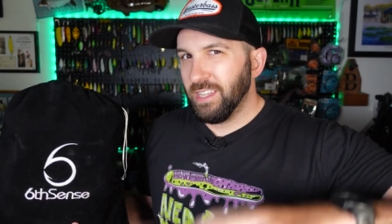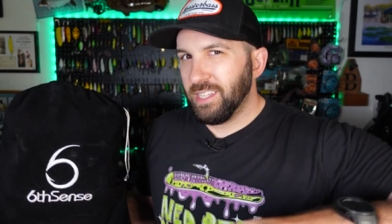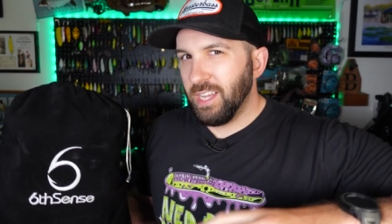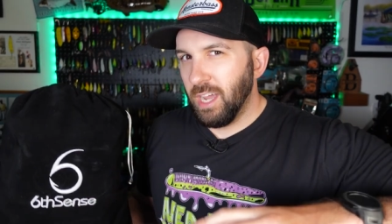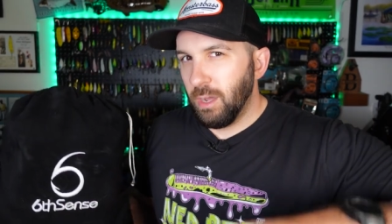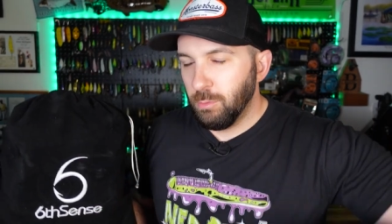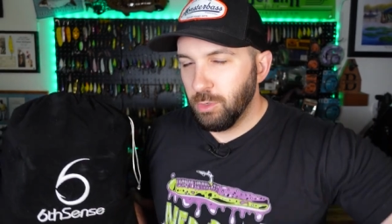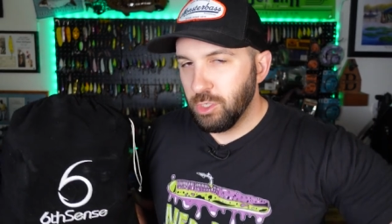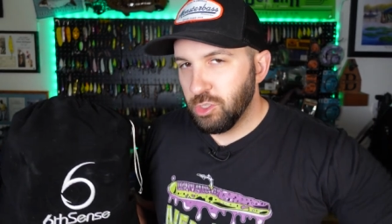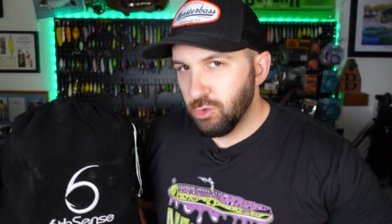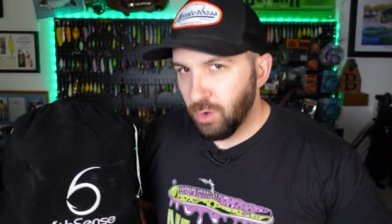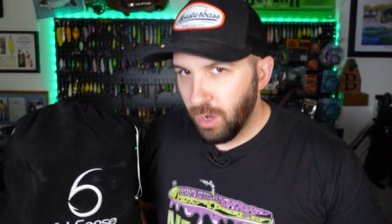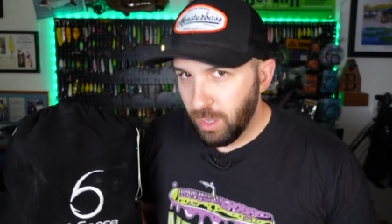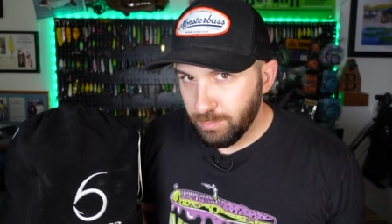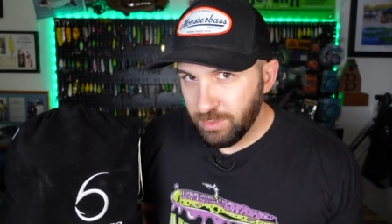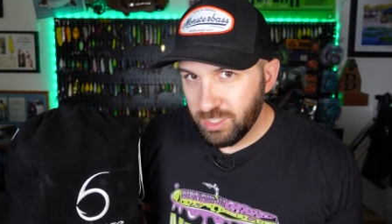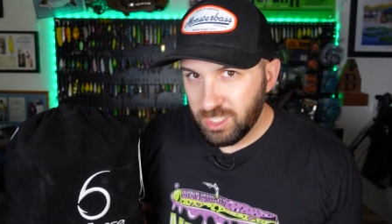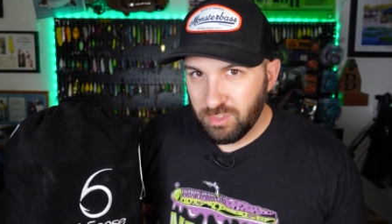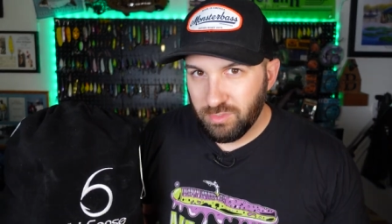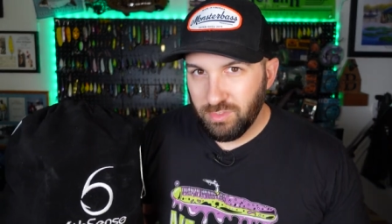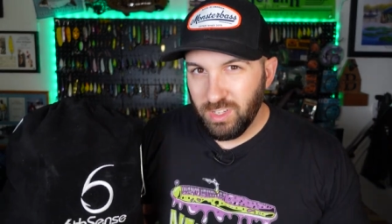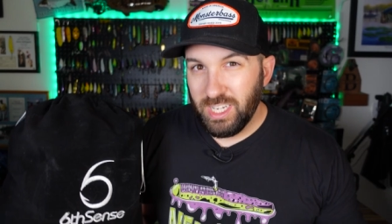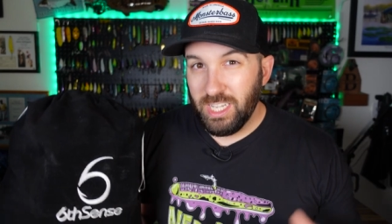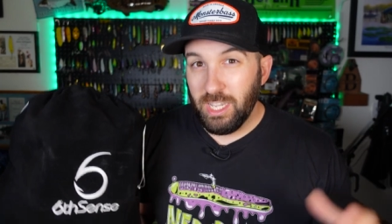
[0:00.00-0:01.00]
the time we drop
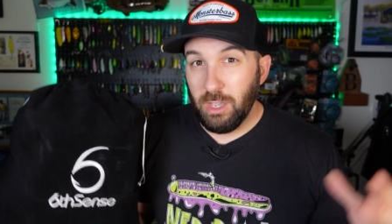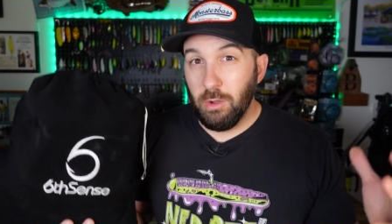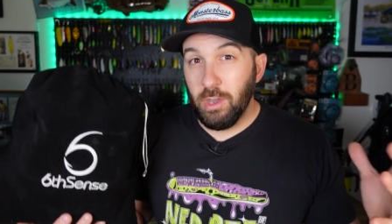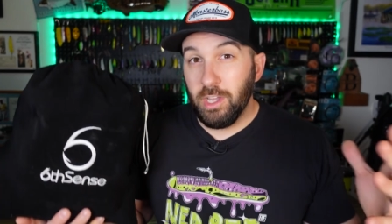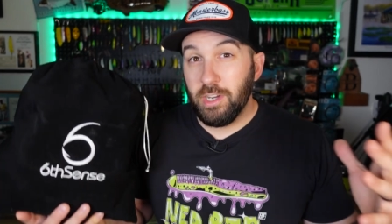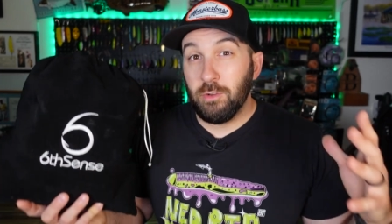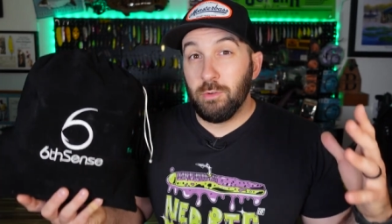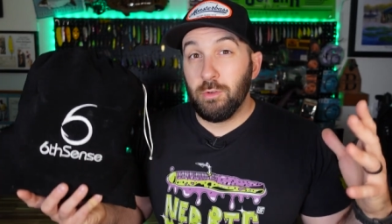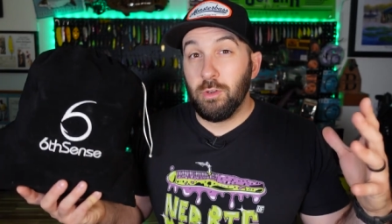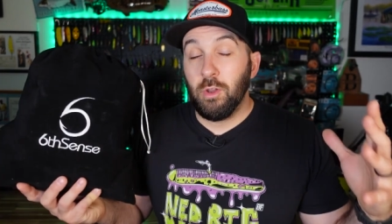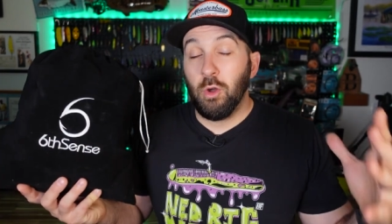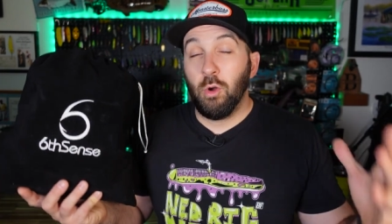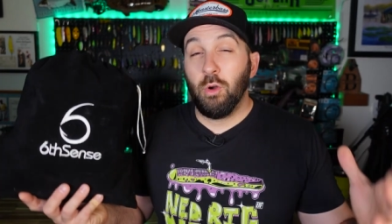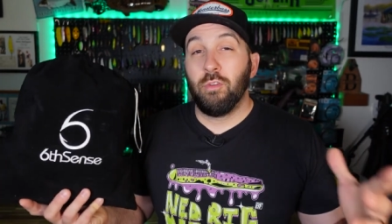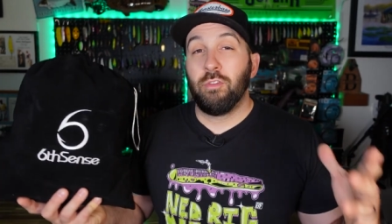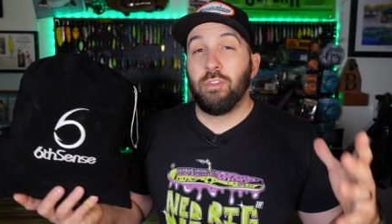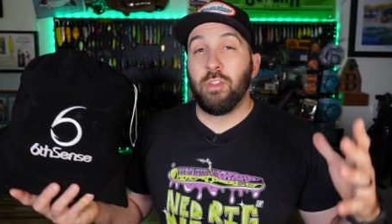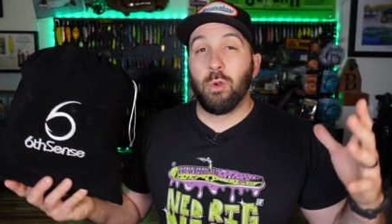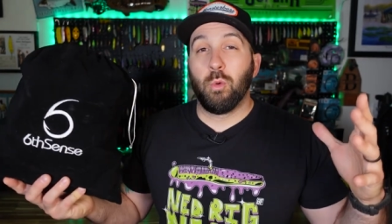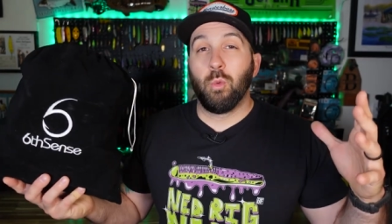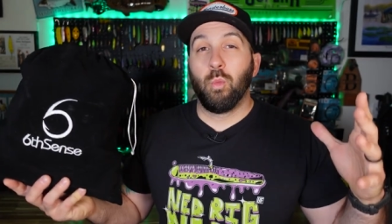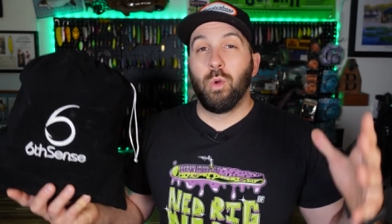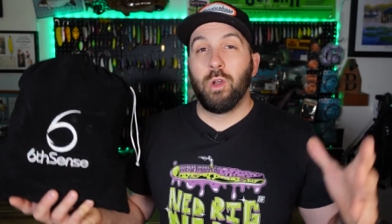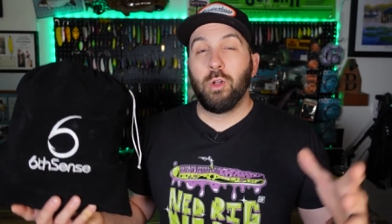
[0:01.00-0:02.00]
this video, I don't know if
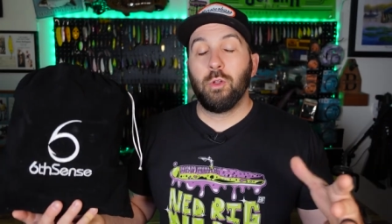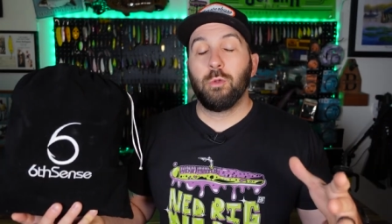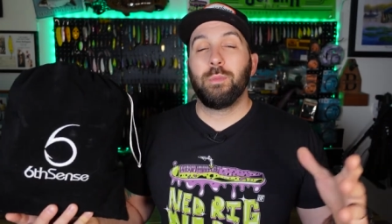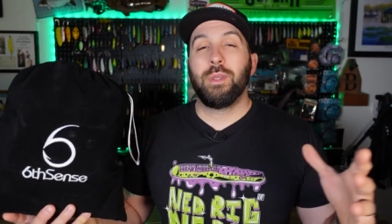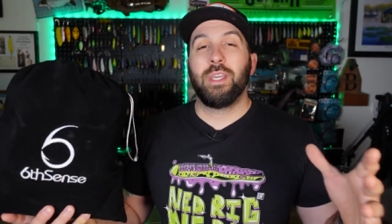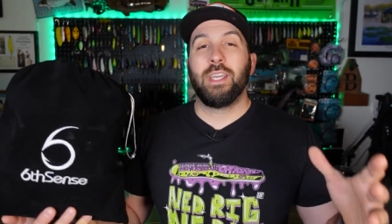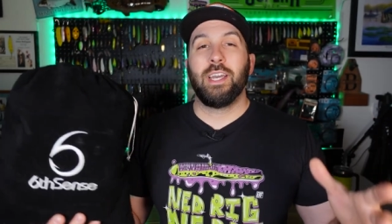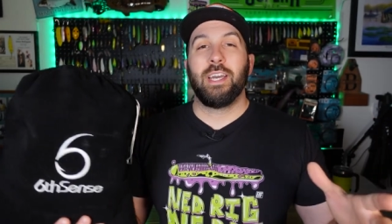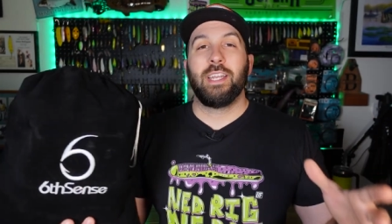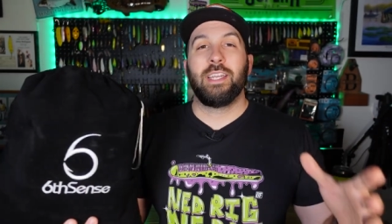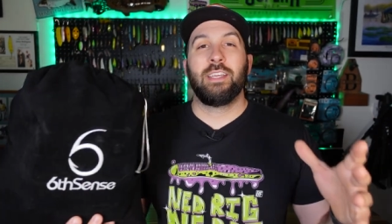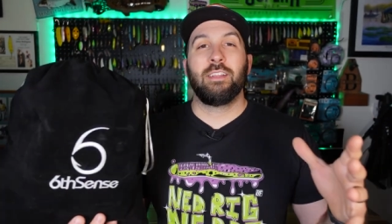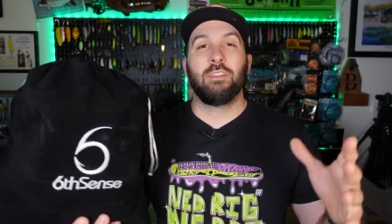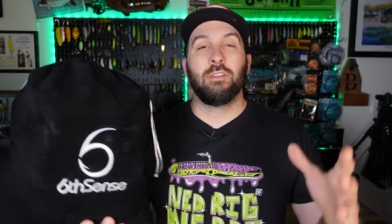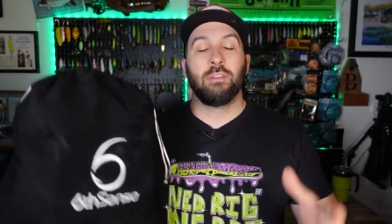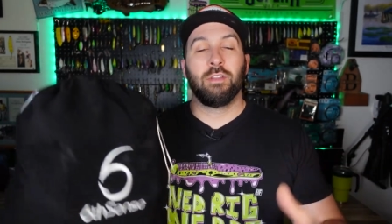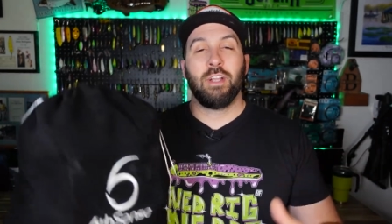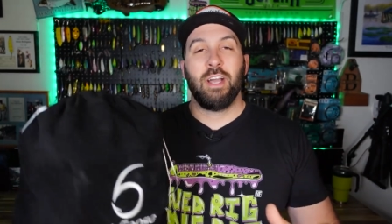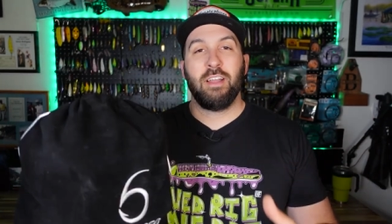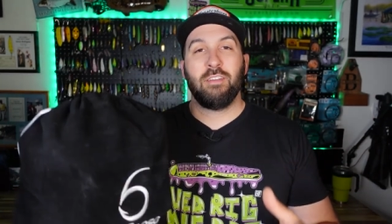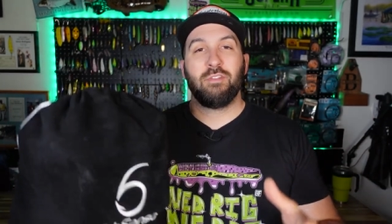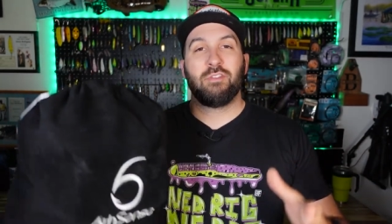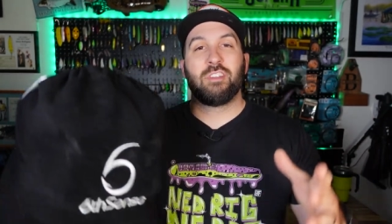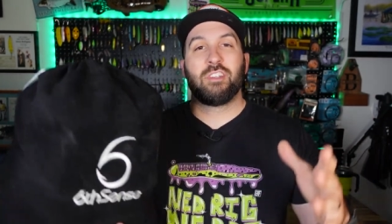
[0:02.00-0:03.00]
there will be any
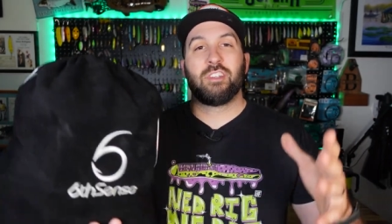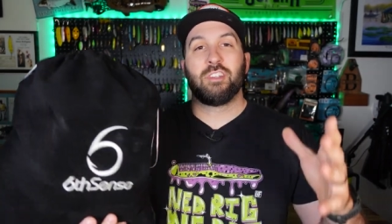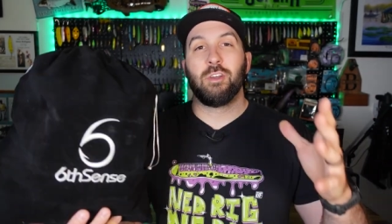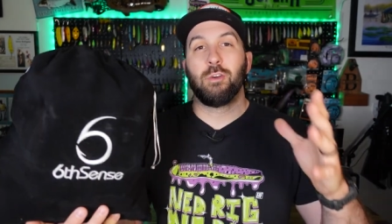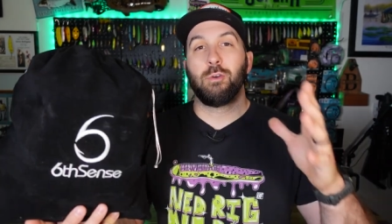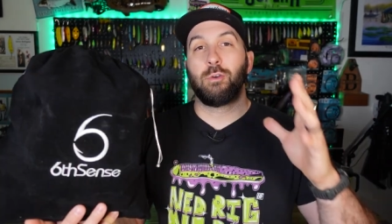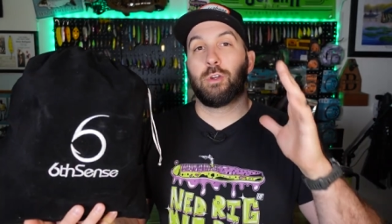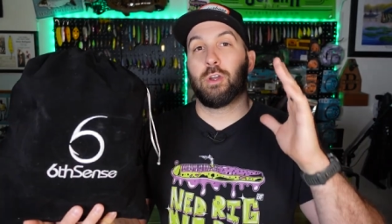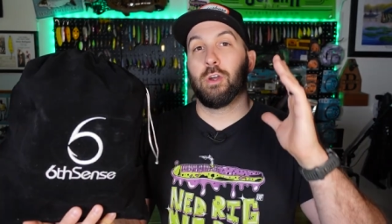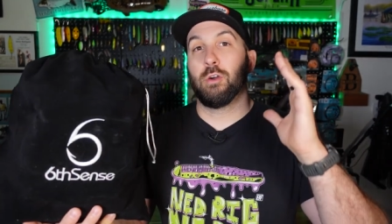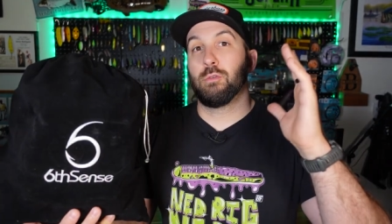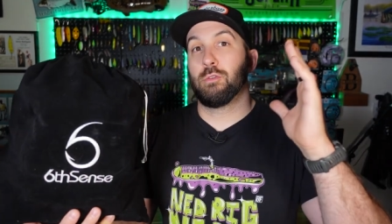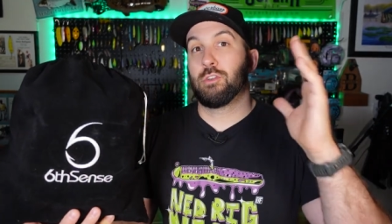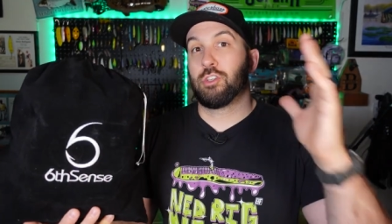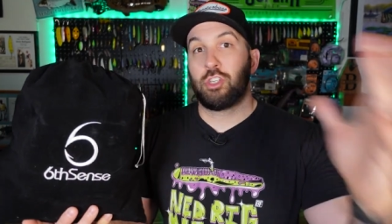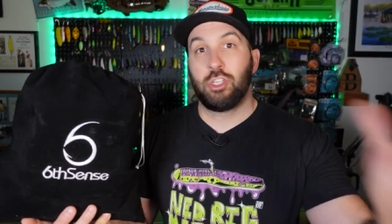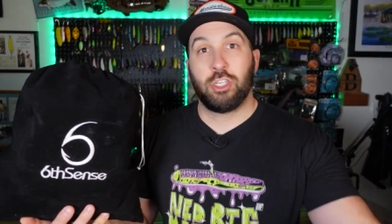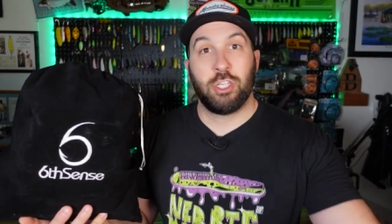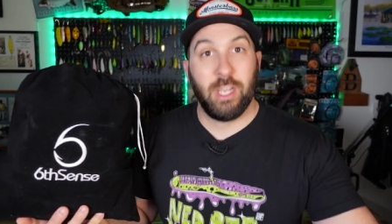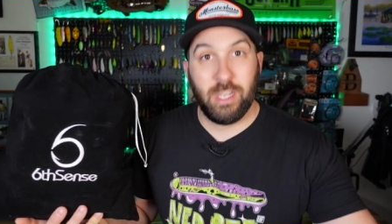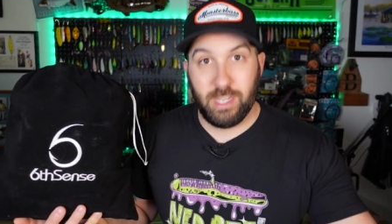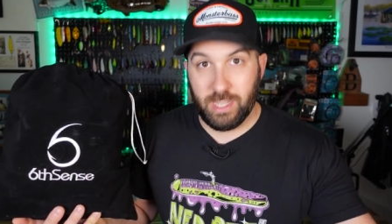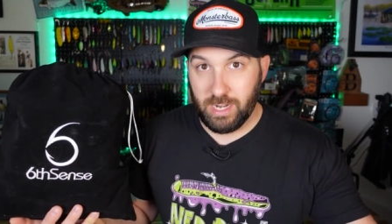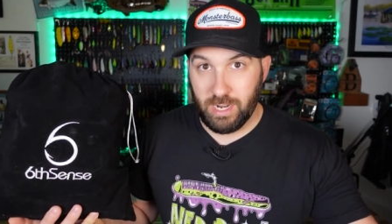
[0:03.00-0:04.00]
left, so go
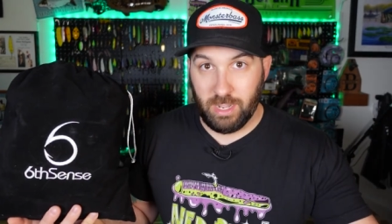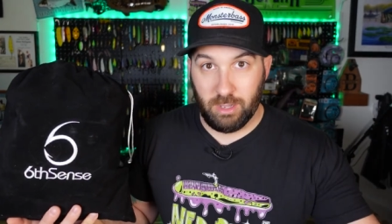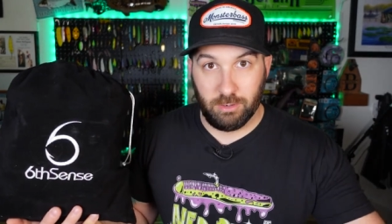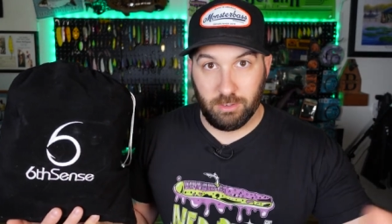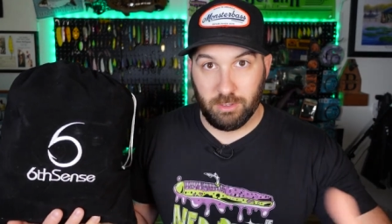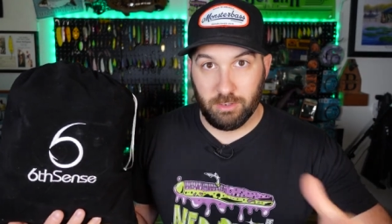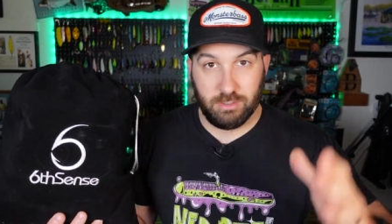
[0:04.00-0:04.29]
check it out.